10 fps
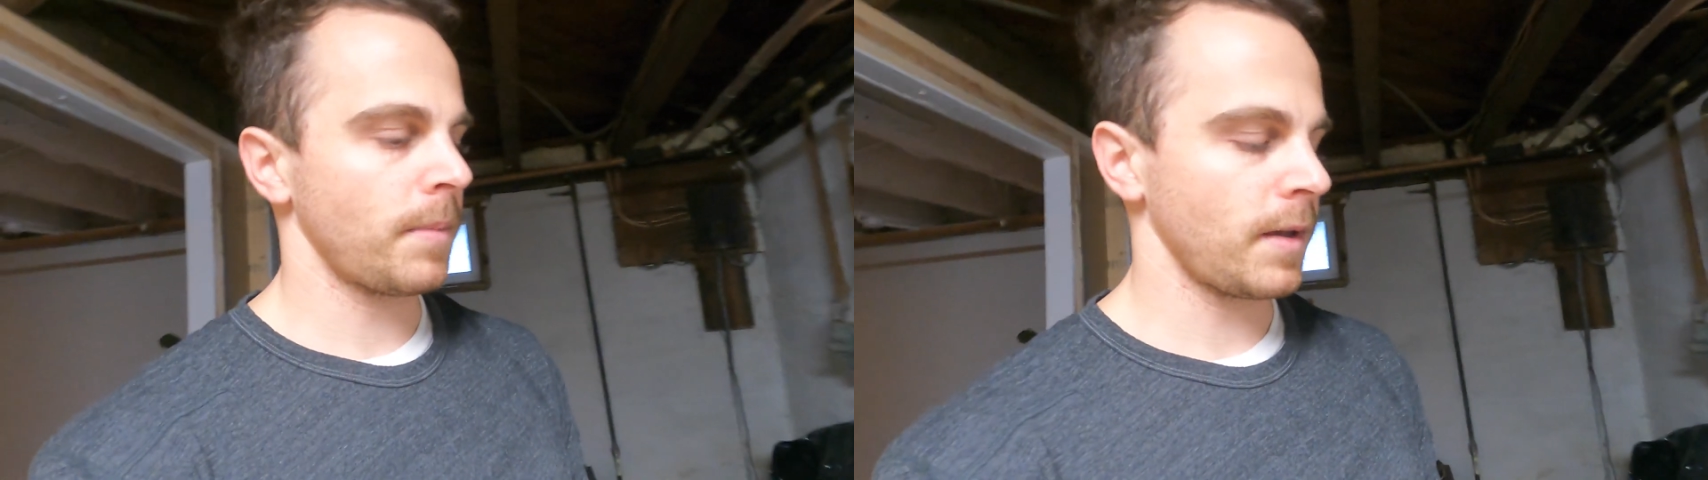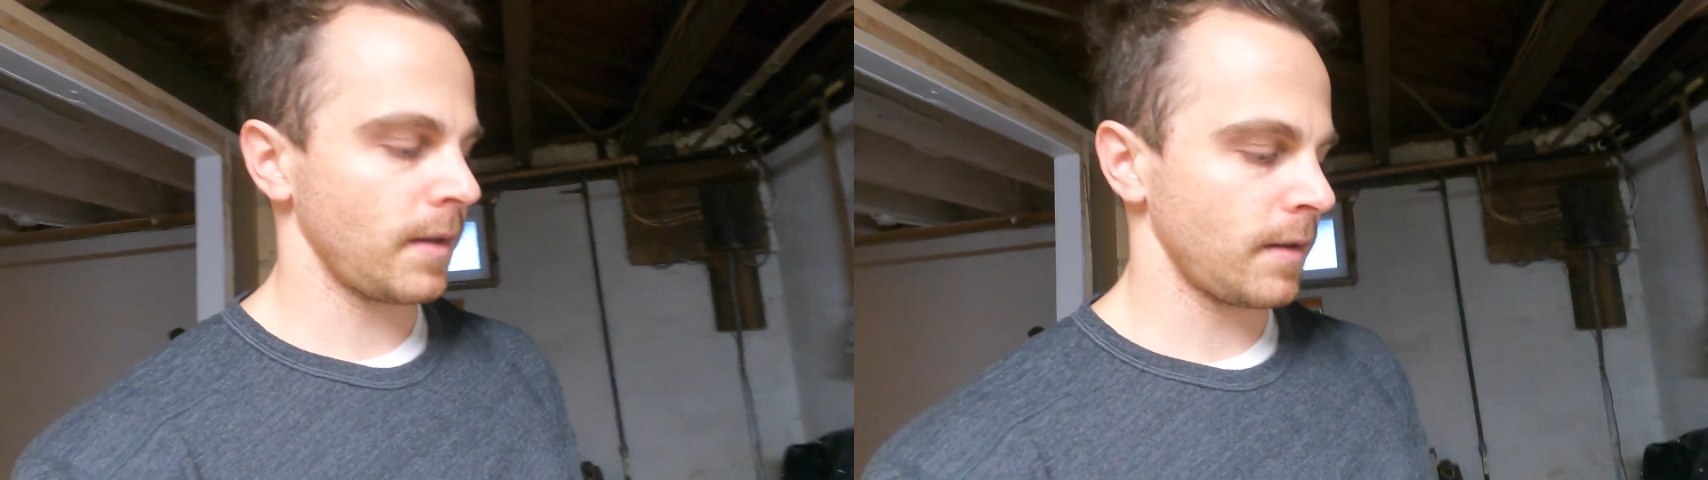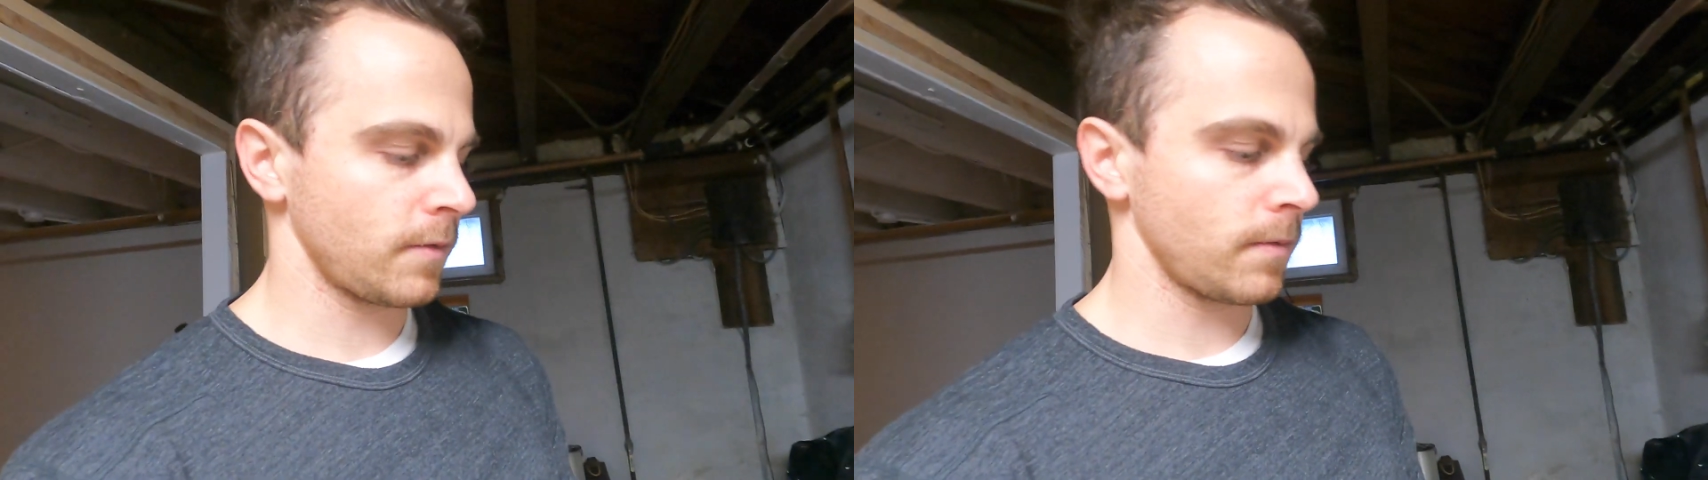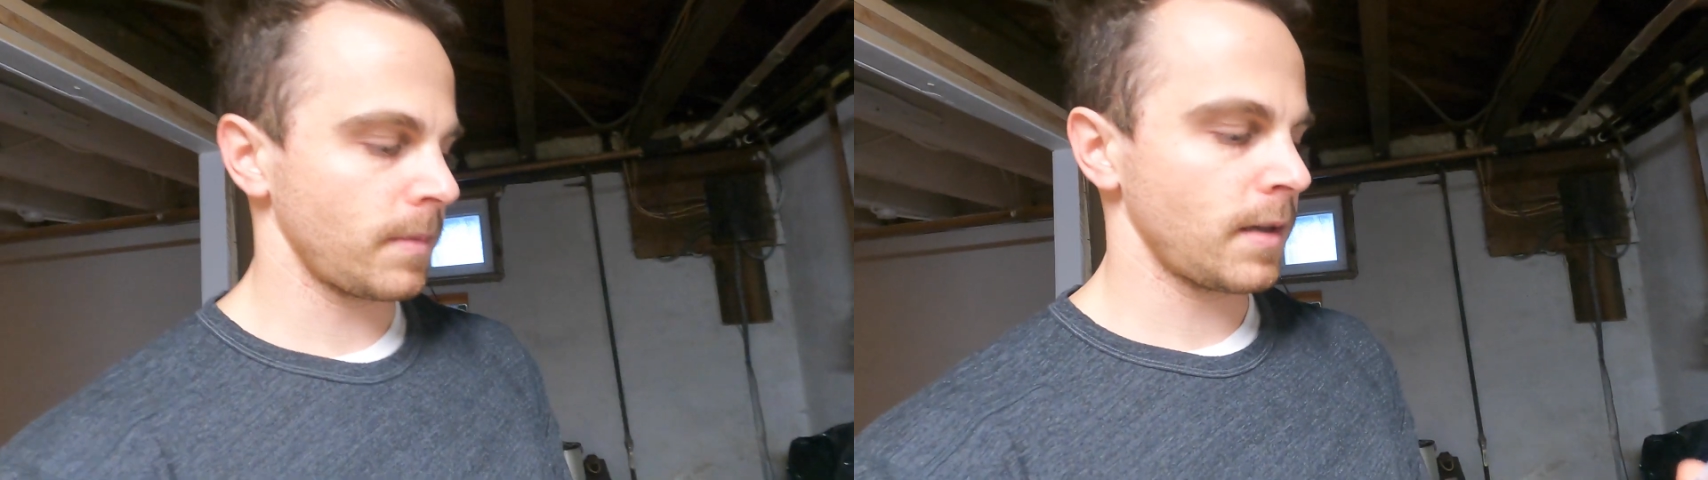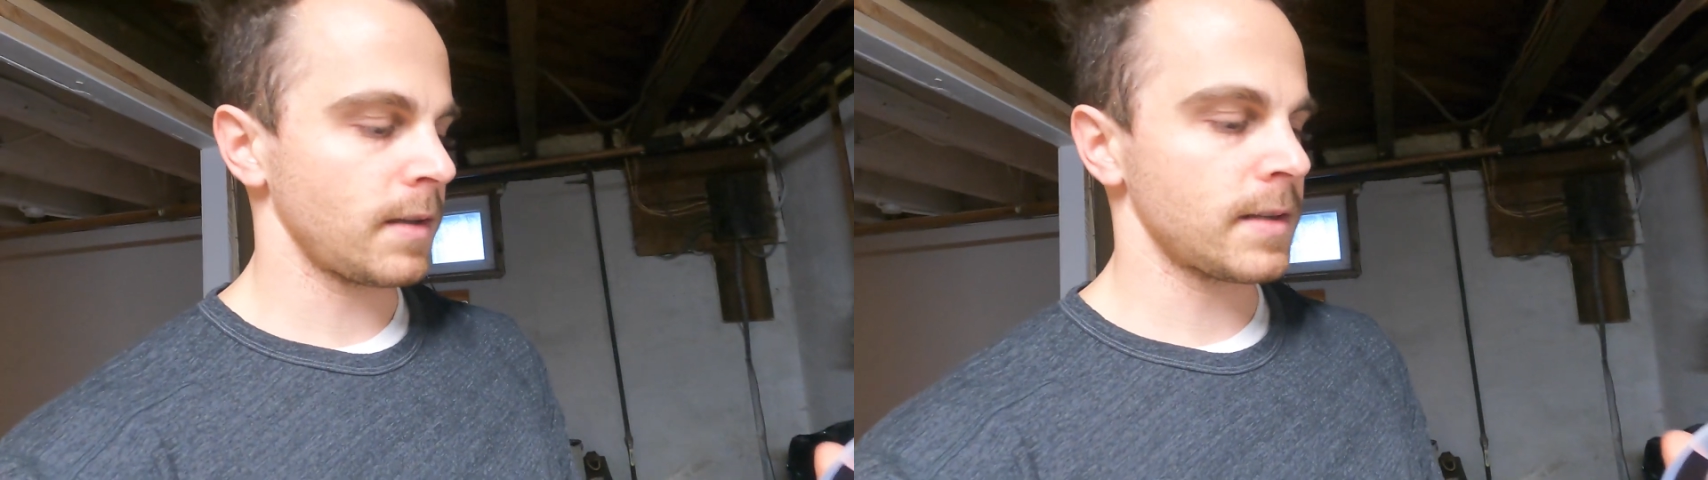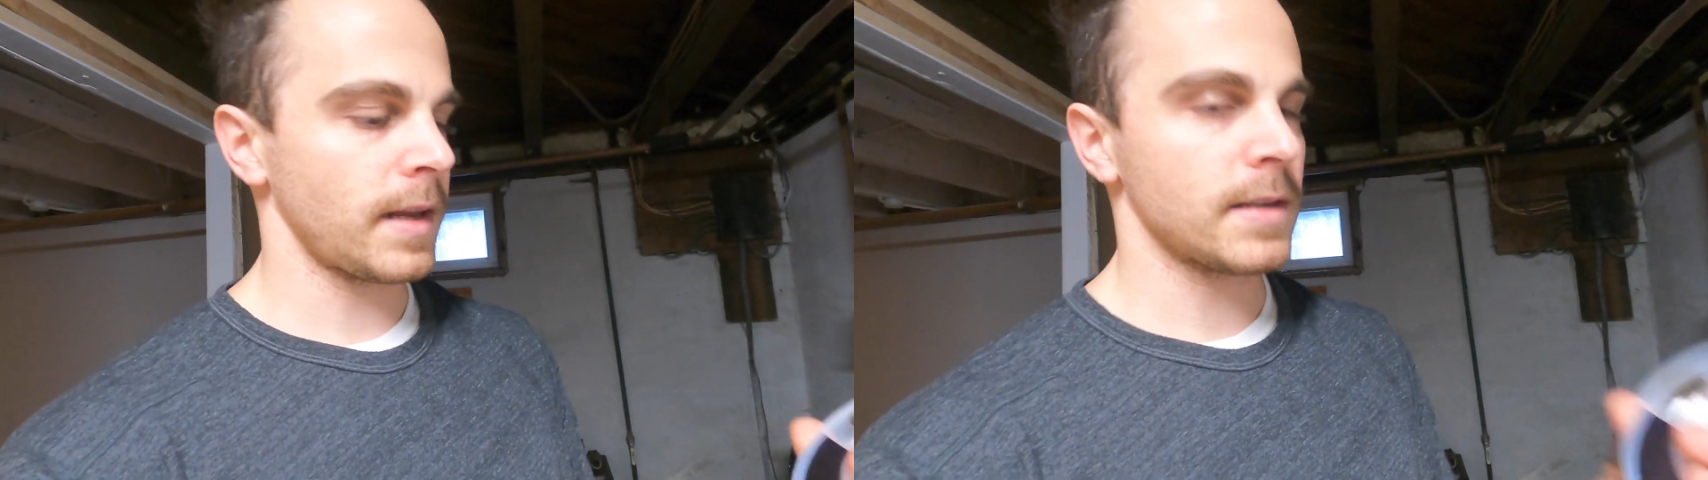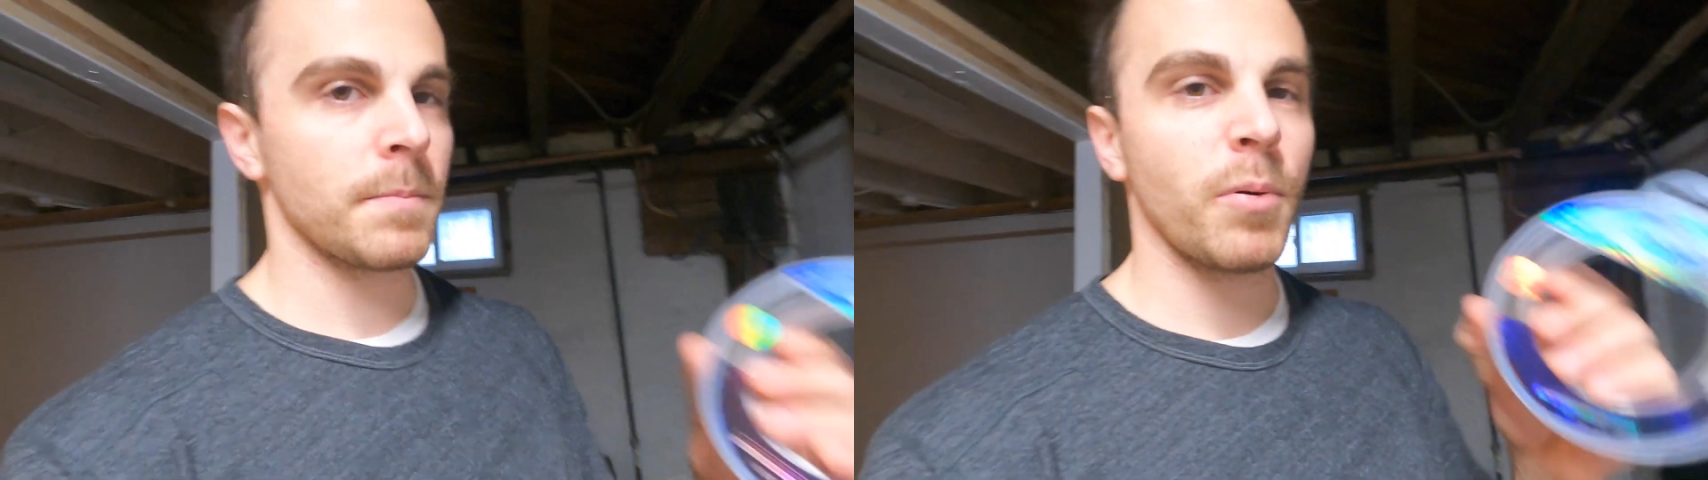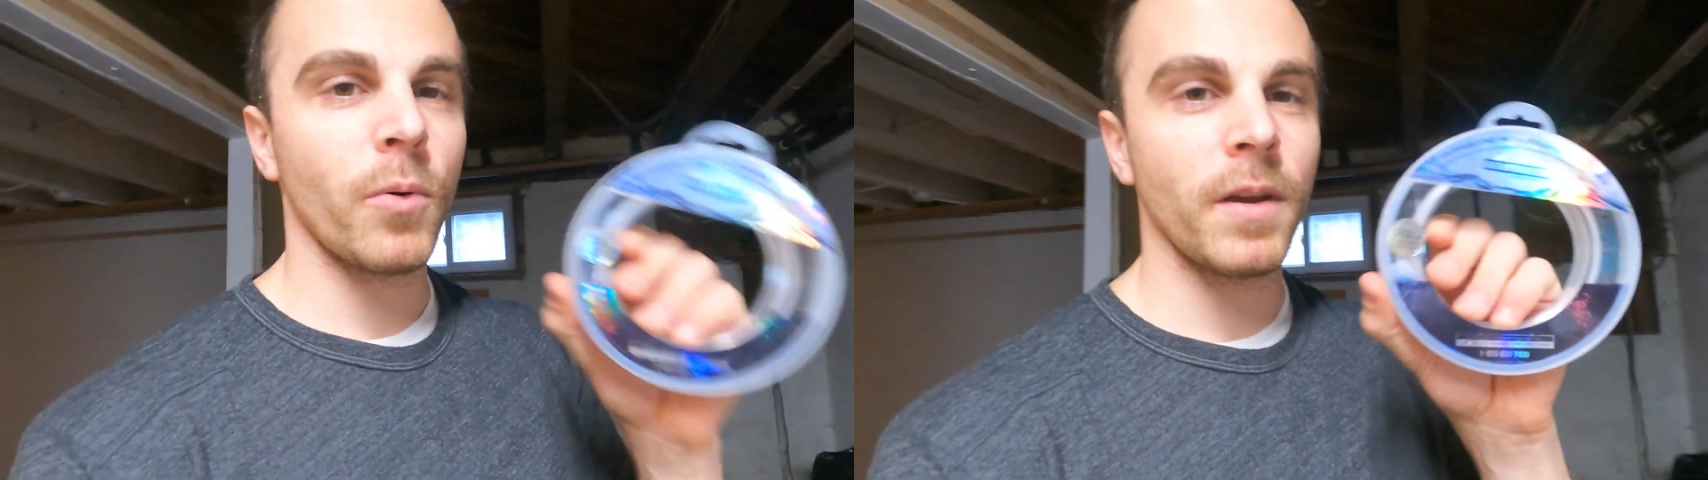picking this one because it has a
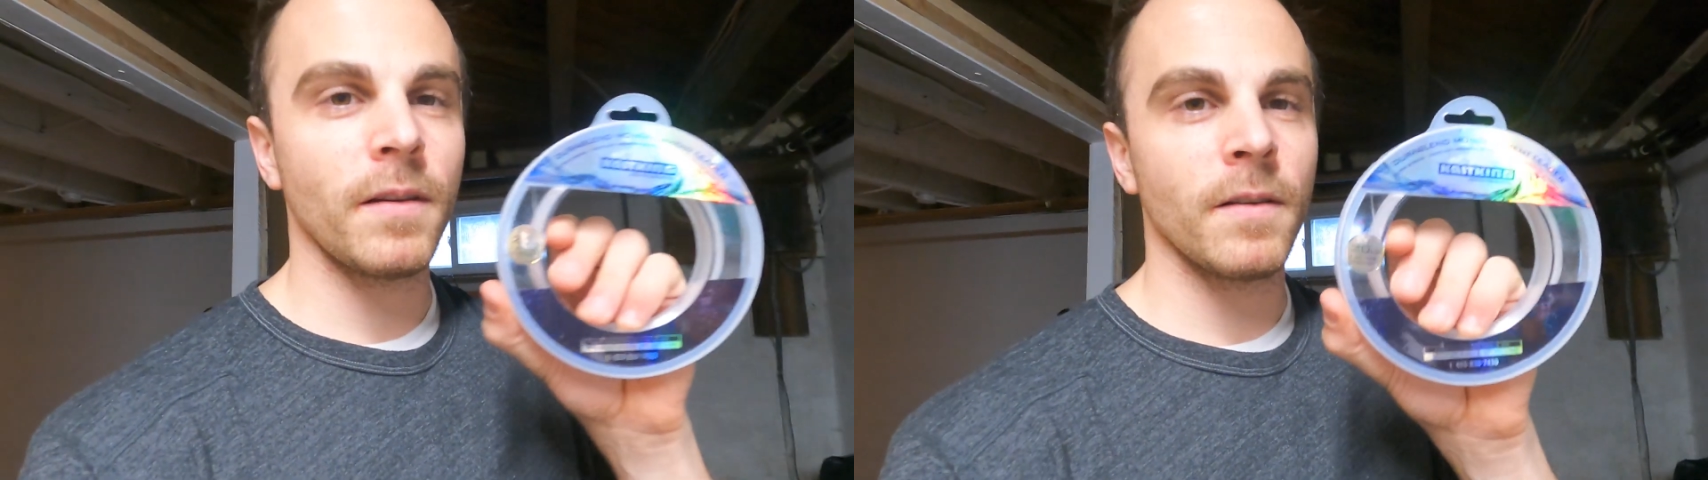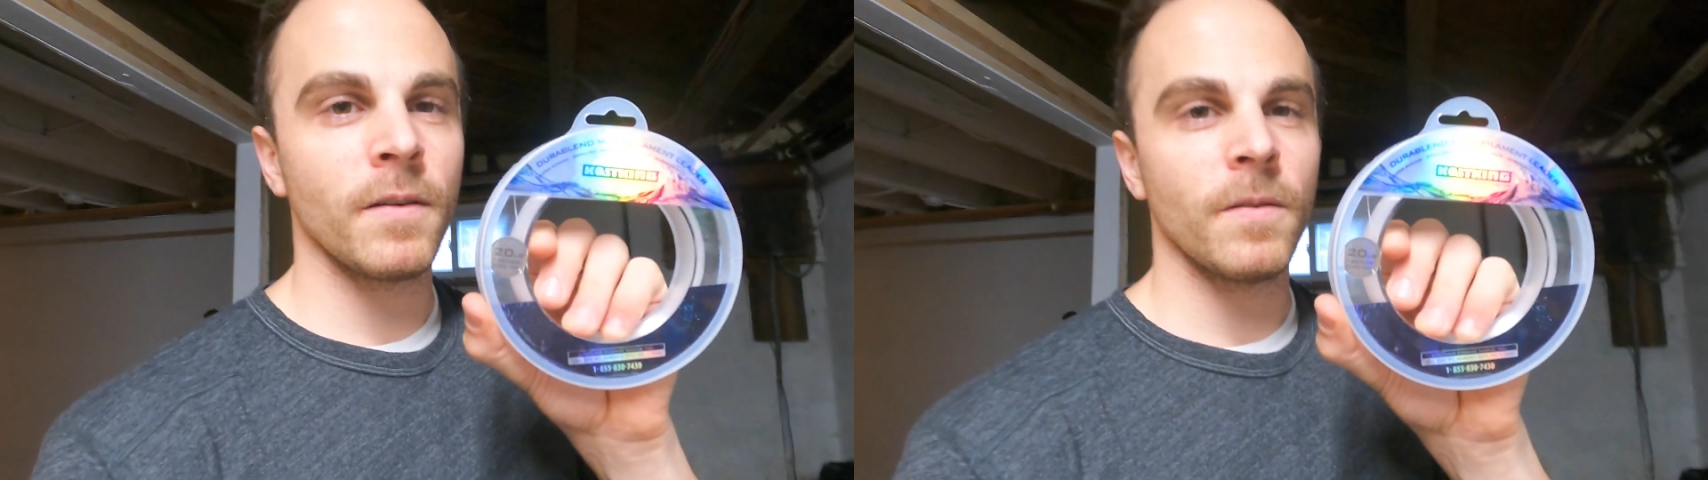0